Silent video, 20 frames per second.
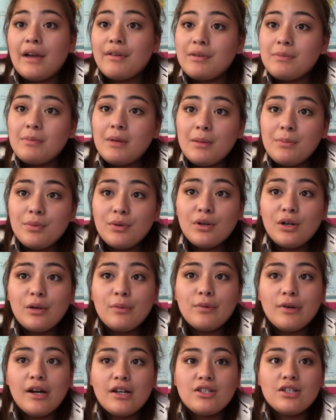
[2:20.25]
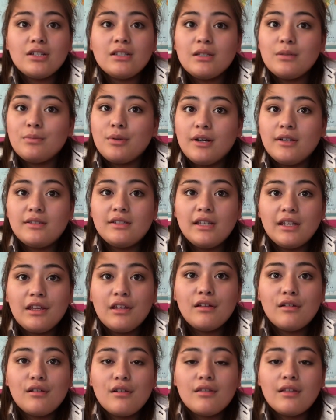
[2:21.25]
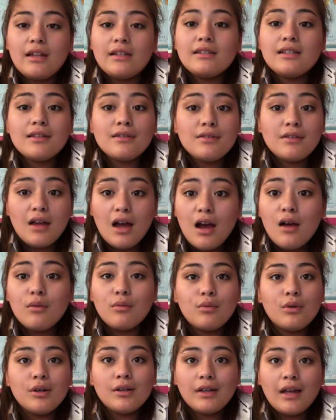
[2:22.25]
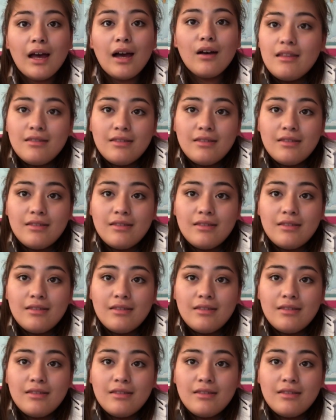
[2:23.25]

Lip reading: I remember a project in particular that did not work out,